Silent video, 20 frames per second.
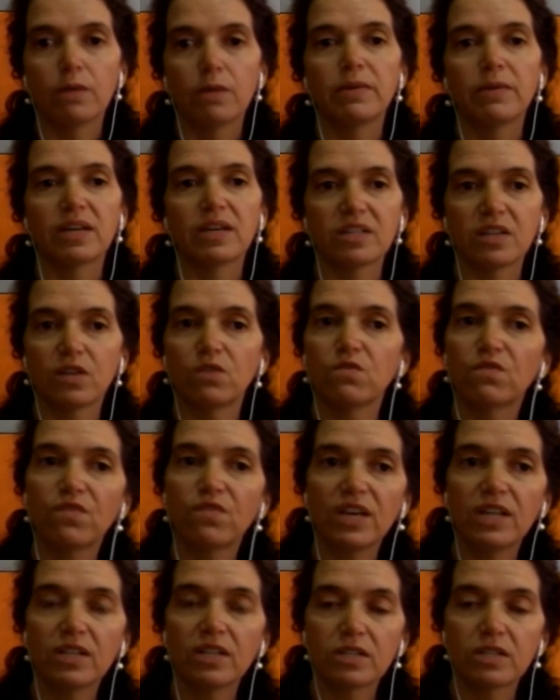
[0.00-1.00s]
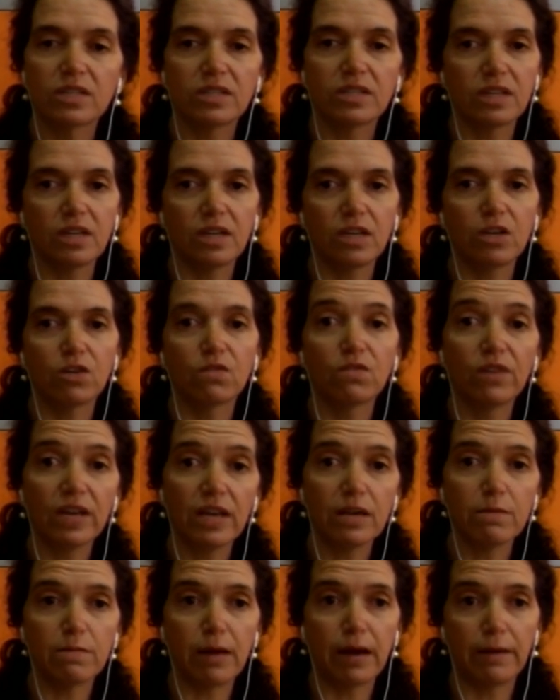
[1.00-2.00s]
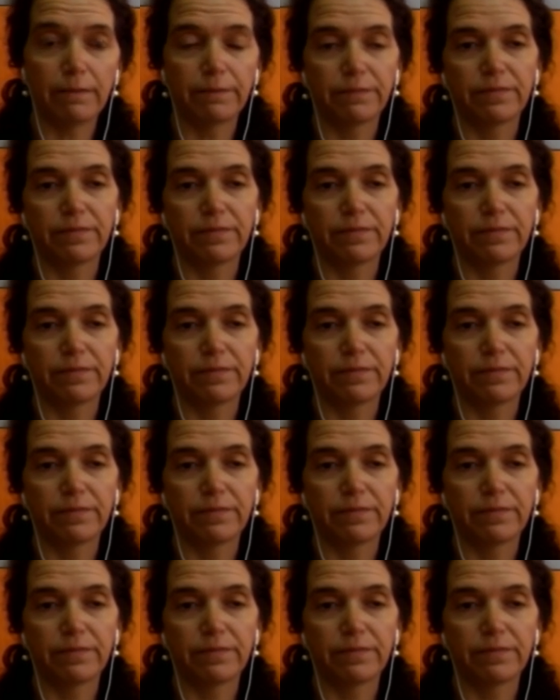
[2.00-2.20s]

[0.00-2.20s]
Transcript: because it feeds the city of Lima,